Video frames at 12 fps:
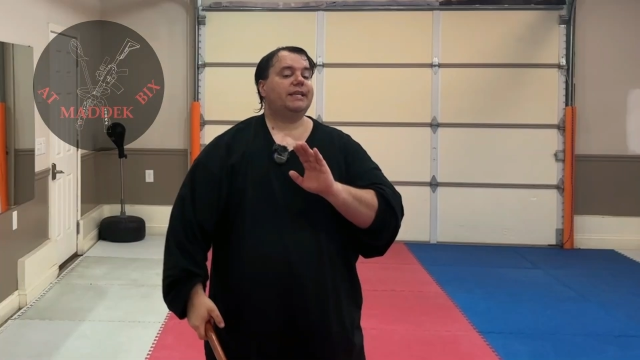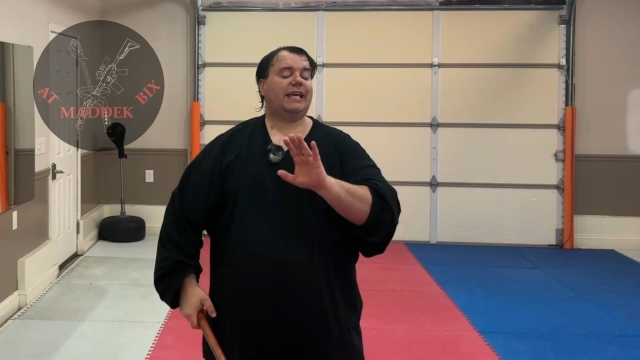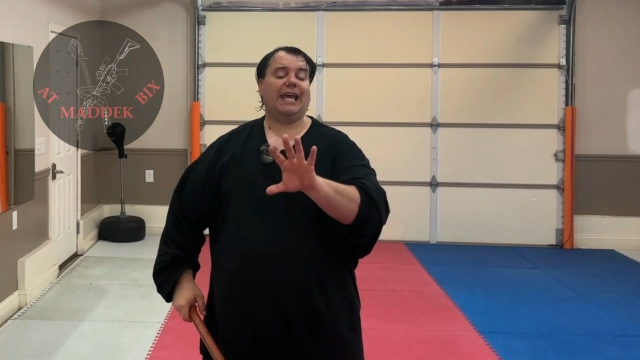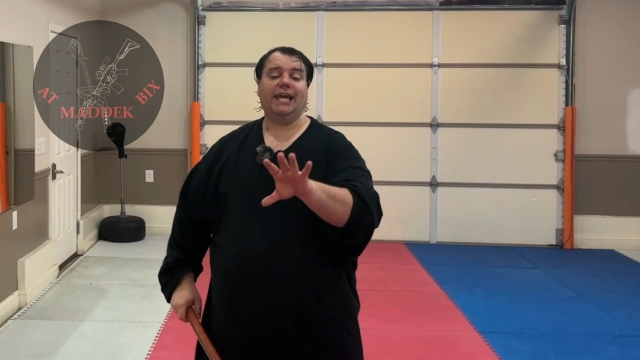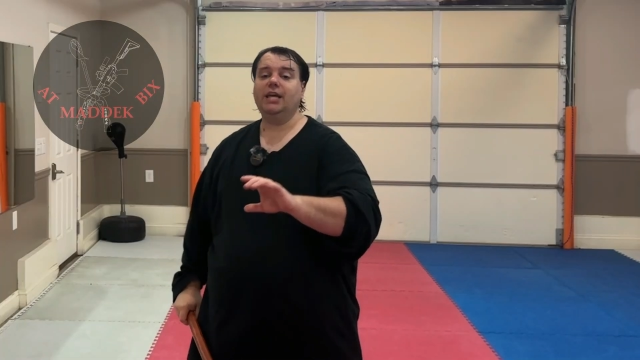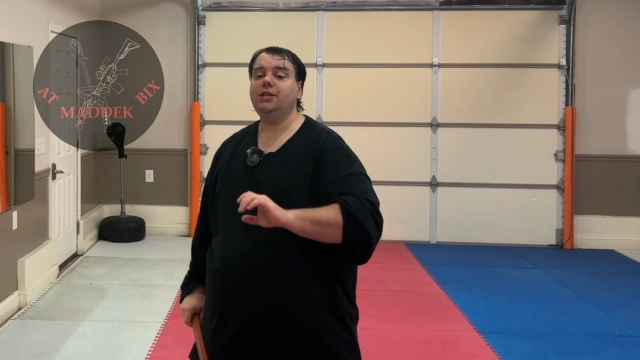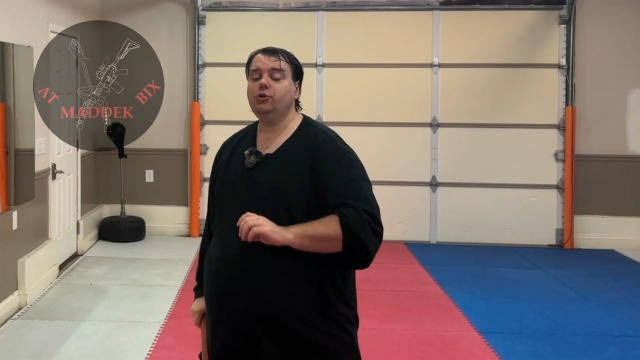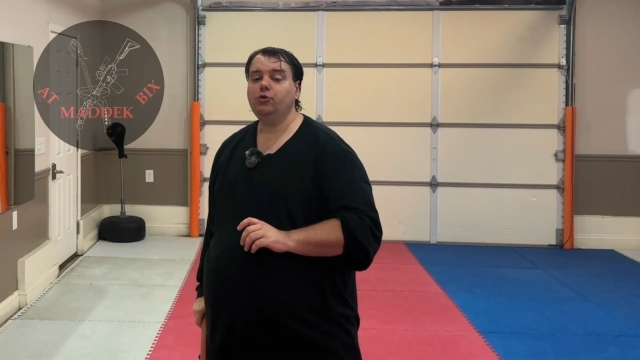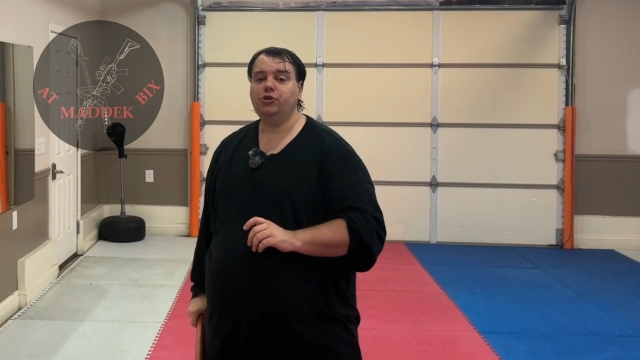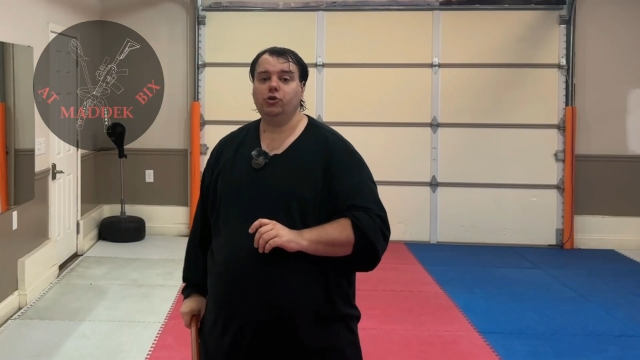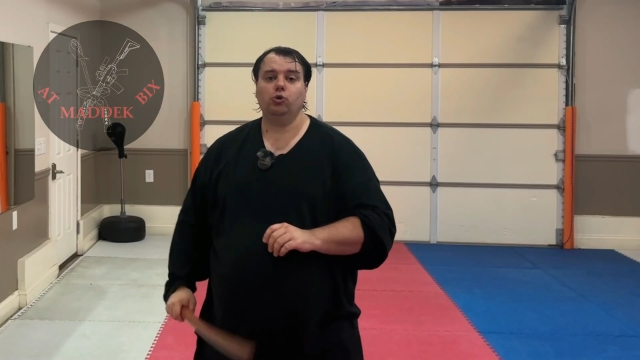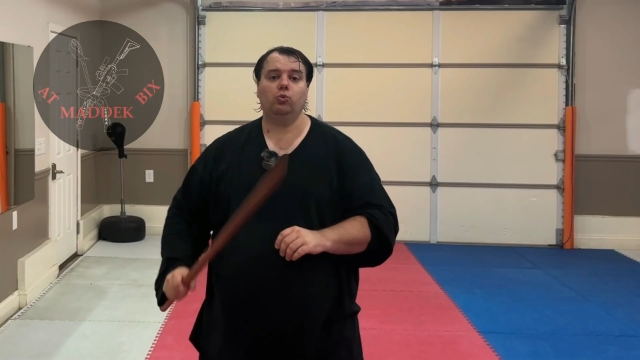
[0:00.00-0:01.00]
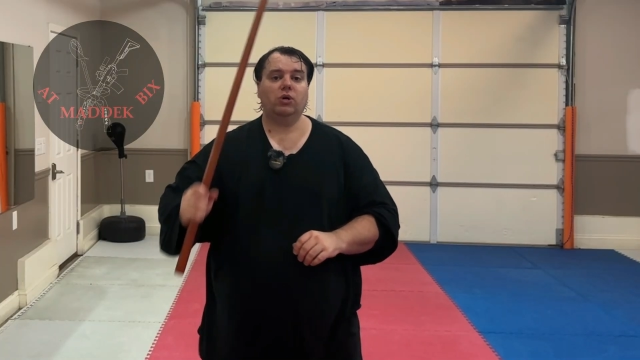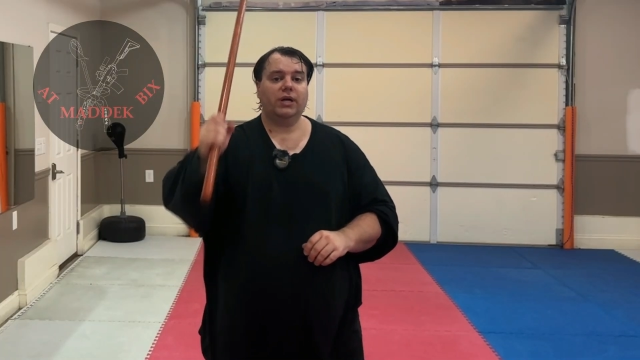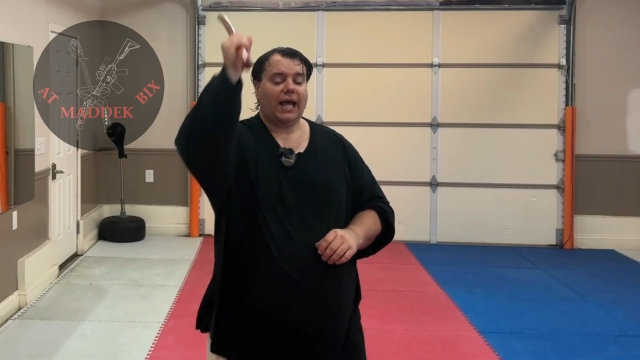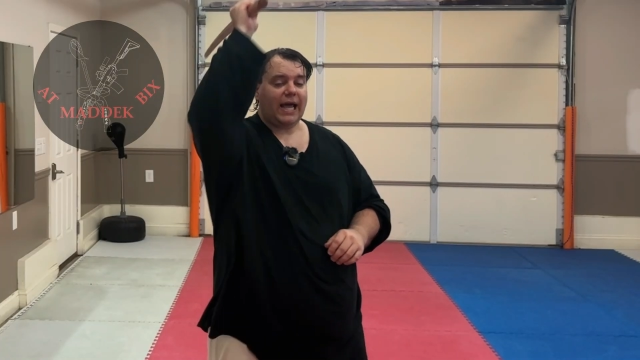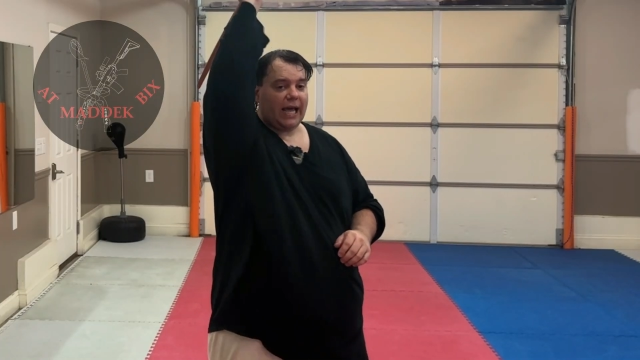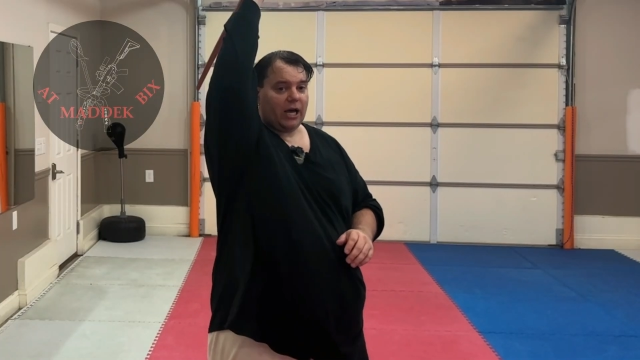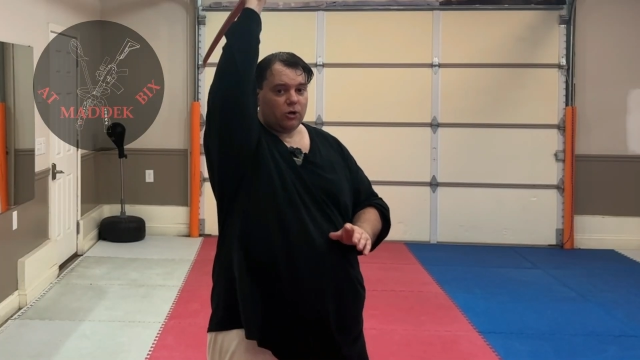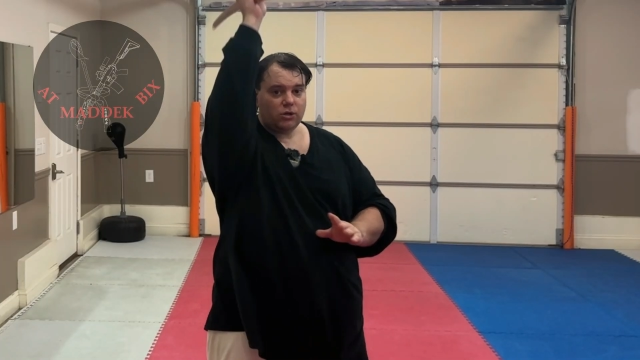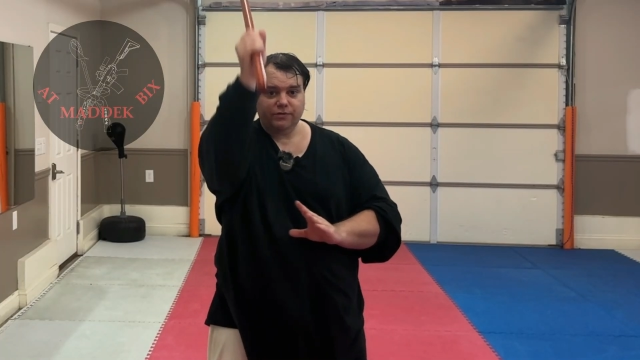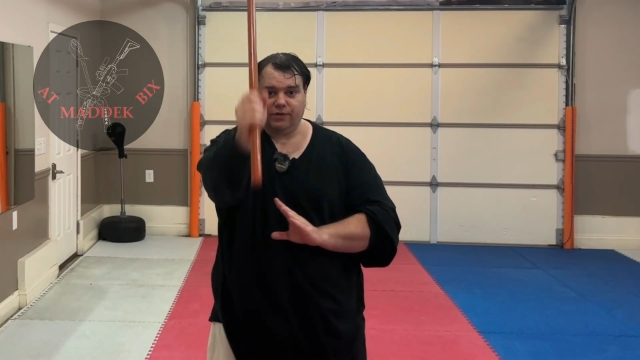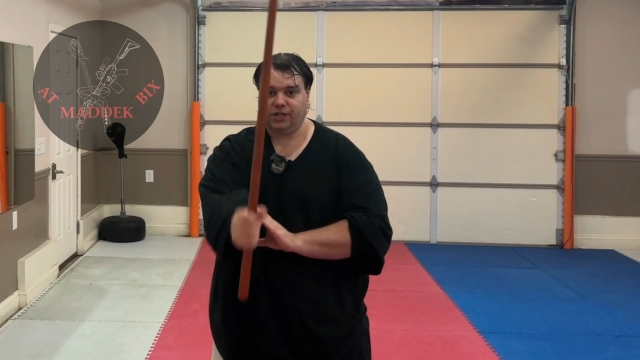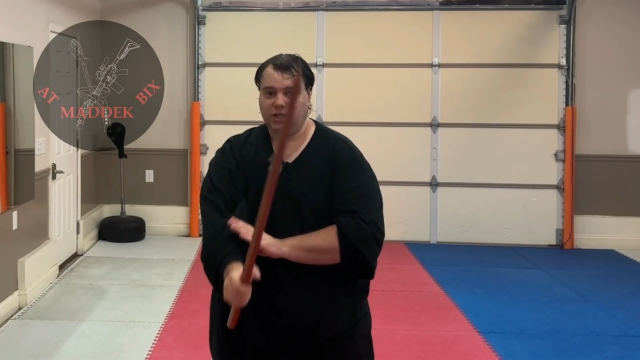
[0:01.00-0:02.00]
Can you do one out
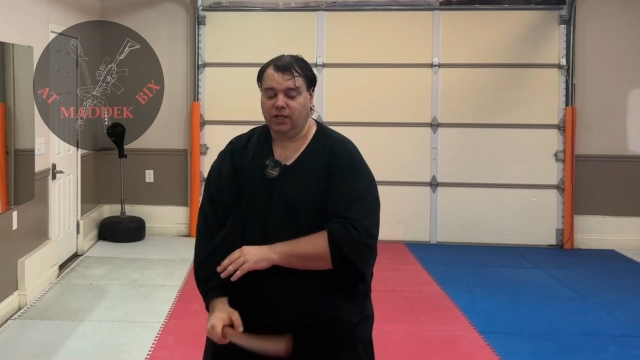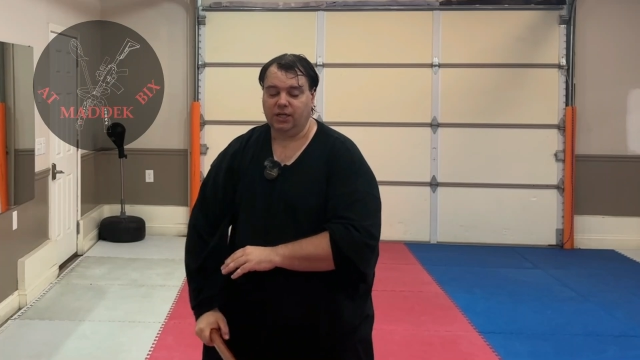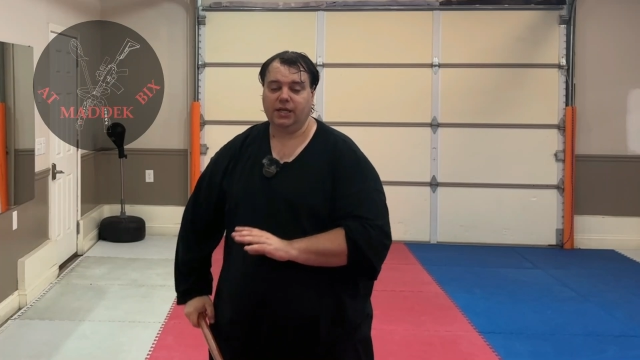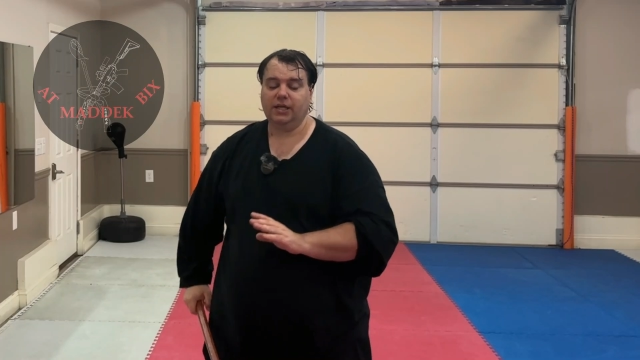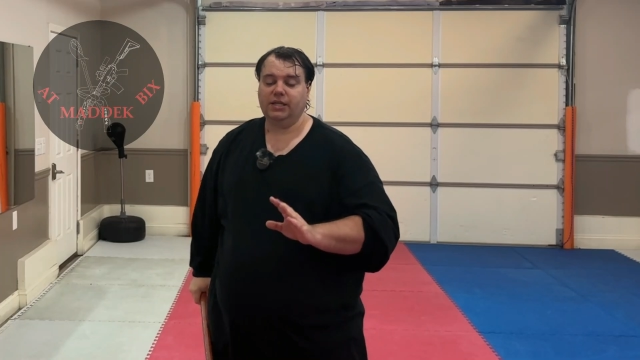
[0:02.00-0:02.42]
of the cut?